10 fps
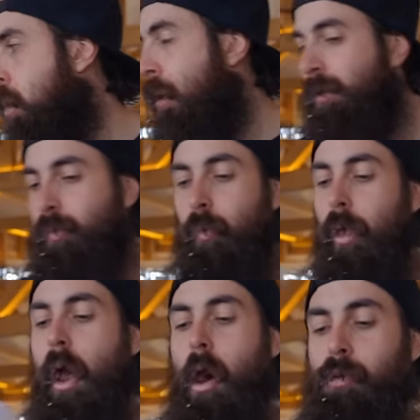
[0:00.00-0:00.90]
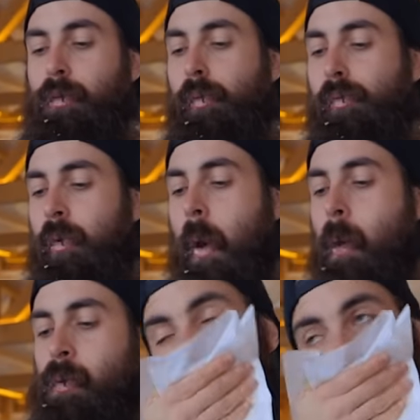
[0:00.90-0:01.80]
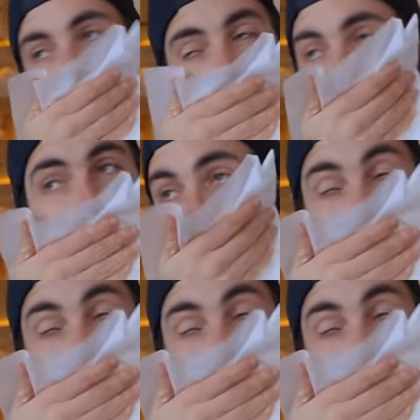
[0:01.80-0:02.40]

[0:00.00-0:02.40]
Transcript: Hopefully won't be the um, the second inanimate